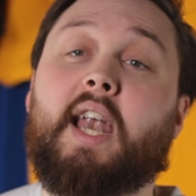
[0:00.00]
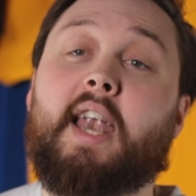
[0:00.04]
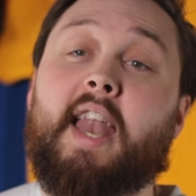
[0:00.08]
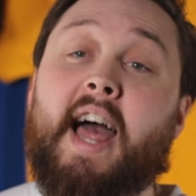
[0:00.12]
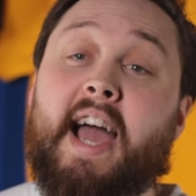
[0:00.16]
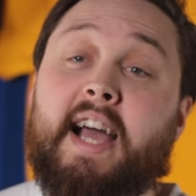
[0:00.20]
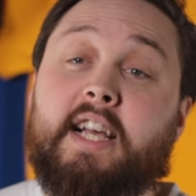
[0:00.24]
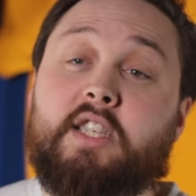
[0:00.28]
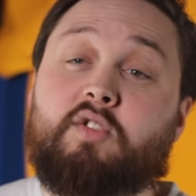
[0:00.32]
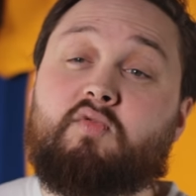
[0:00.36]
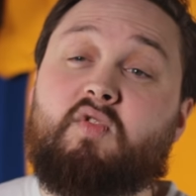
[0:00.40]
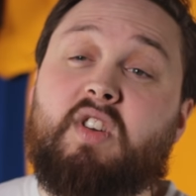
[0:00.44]

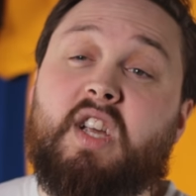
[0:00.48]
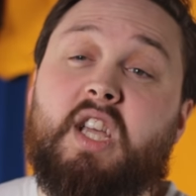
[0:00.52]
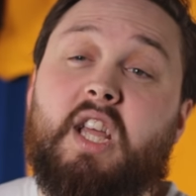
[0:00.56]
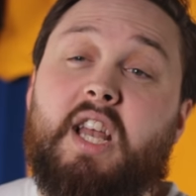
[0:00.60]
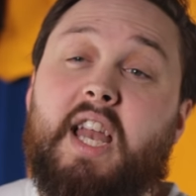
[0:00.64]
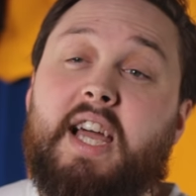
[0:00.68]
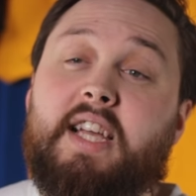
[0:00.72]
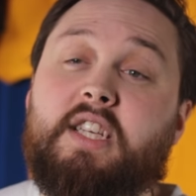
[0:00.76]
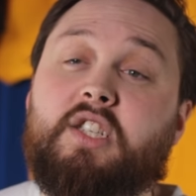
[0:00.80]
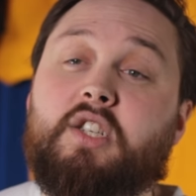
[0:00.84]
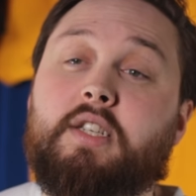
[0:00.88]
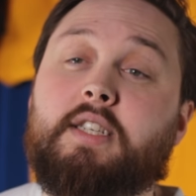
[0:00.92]
lax
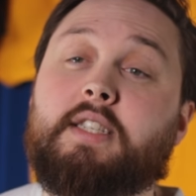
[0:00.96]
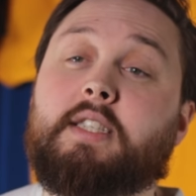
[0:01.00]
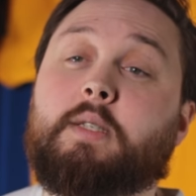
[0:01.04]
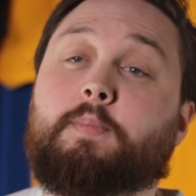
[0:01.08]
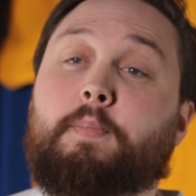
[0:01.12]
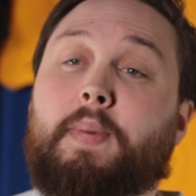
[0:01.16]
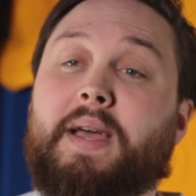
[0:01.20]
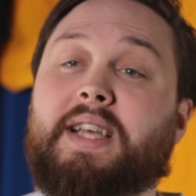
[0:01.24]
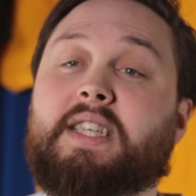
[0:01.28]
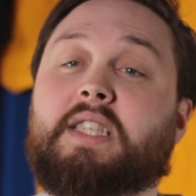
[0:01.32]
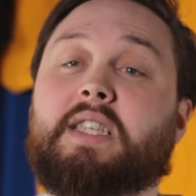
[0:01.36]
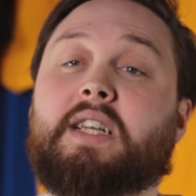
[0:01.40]
regulations
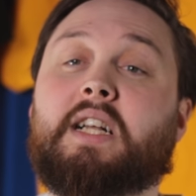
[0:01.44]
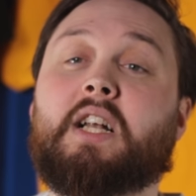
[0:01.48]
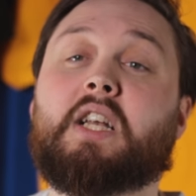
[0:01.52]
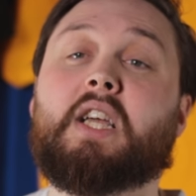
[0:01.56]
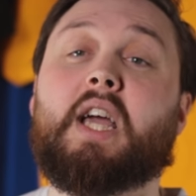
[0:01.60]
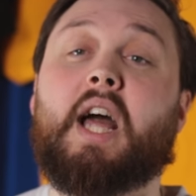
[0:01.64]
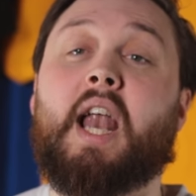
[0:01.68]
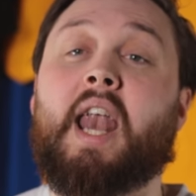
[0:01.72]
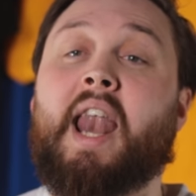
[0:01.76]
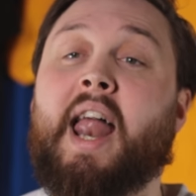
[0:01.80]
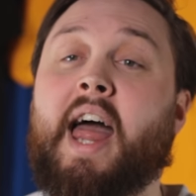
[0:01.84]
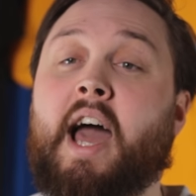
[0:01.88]

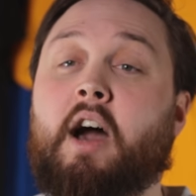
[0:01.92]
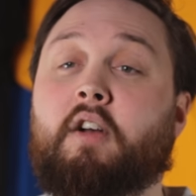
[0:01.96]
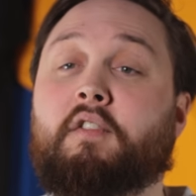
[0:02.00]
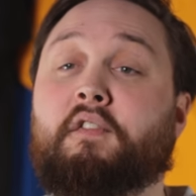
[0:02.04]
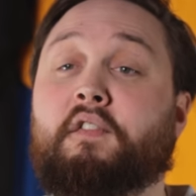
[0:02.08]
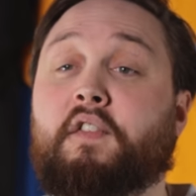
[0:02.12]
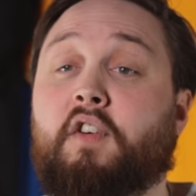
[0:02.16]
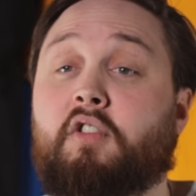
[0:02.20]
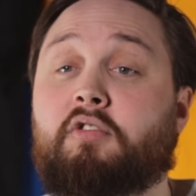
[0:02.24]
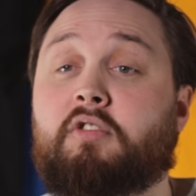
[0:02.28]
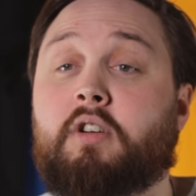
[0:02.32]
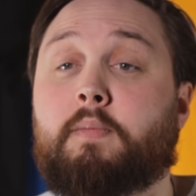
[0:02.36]
basically allowed
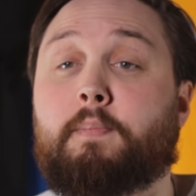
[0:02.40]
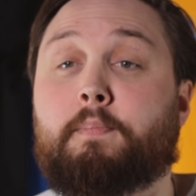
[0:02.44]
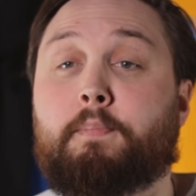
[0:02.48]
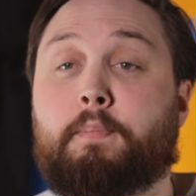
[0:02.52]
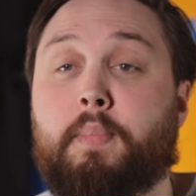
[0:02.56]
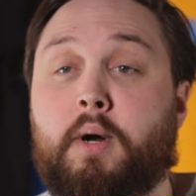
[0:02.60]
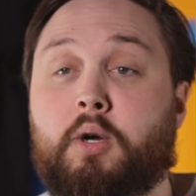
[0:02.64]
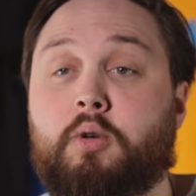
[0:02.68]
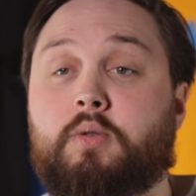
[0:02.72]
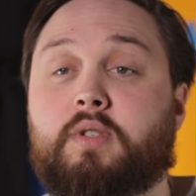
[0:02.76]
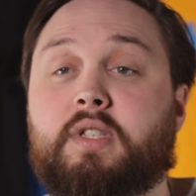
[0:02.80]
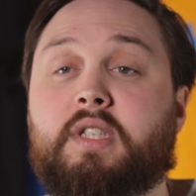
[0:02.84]
foreign
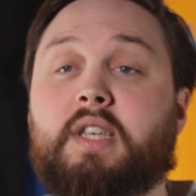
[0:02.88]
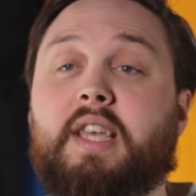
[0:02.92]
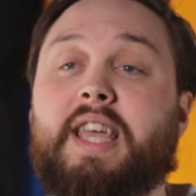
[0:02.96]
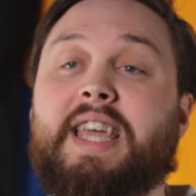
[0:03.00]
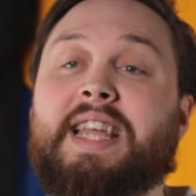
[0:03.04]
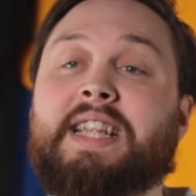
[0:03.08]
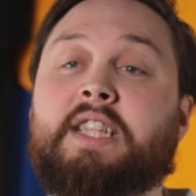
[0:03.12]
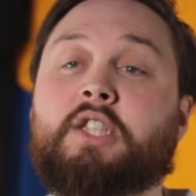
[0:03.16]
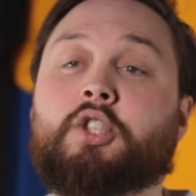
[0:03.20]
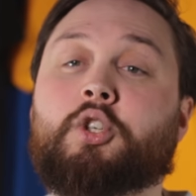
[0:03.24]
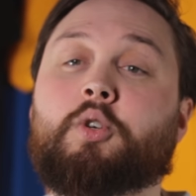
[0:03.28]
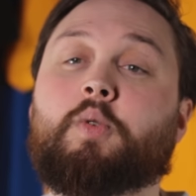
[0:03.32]
boats
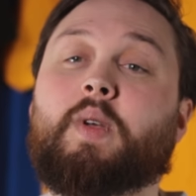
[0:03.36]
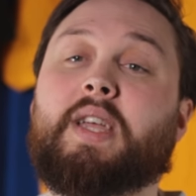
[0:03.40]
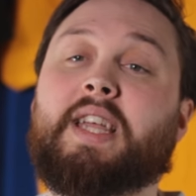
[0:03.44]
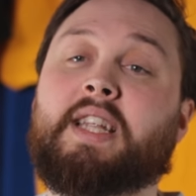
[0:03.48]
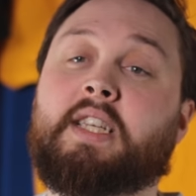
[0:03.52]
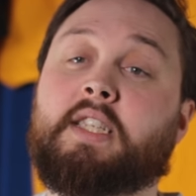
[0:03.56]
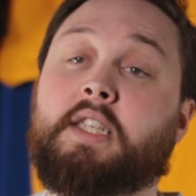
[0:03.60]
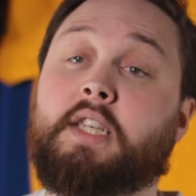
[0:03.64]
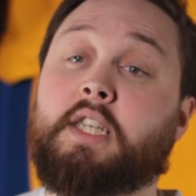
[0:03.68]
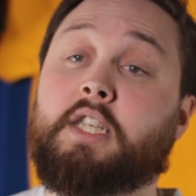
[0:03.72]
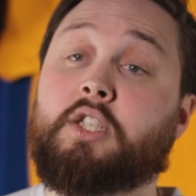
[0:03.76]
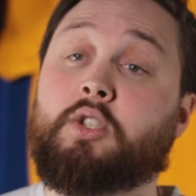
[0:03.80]
into
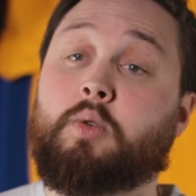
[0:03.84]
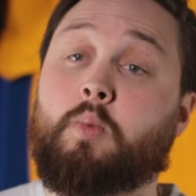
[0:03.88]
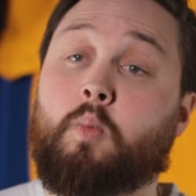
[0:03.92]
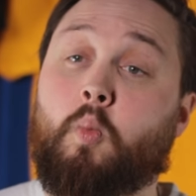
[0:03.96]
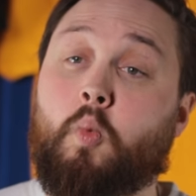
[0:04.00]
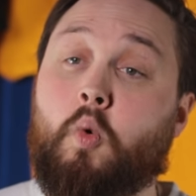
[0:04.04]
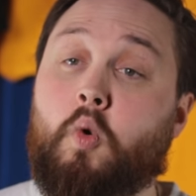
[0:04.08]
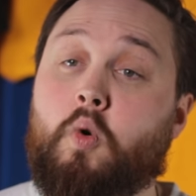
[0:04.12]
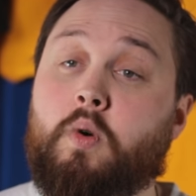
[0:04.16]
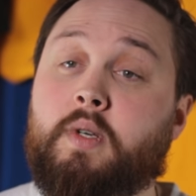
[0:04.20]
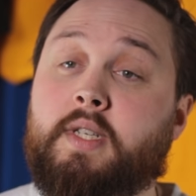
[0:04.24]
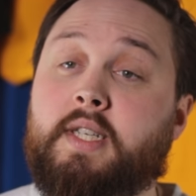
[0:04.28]
Indonesian
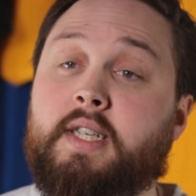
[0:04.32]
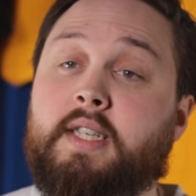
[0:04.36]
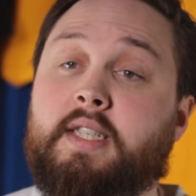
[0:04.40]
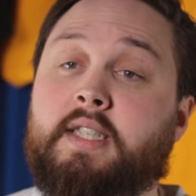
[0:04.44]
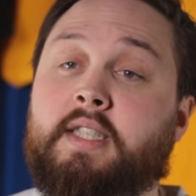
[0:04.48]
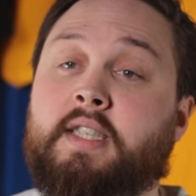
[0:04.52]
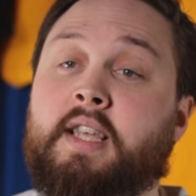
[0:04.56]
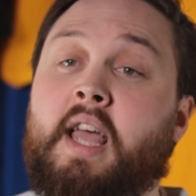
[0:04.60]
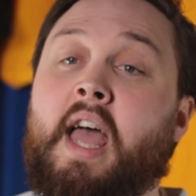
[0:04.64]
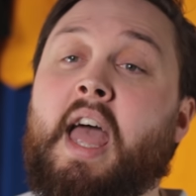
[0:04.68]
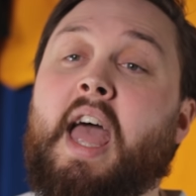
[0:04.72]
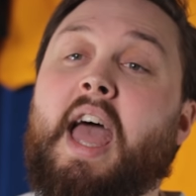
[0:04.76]

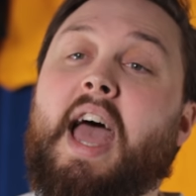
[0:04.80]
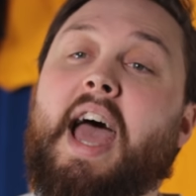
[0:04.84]
waters,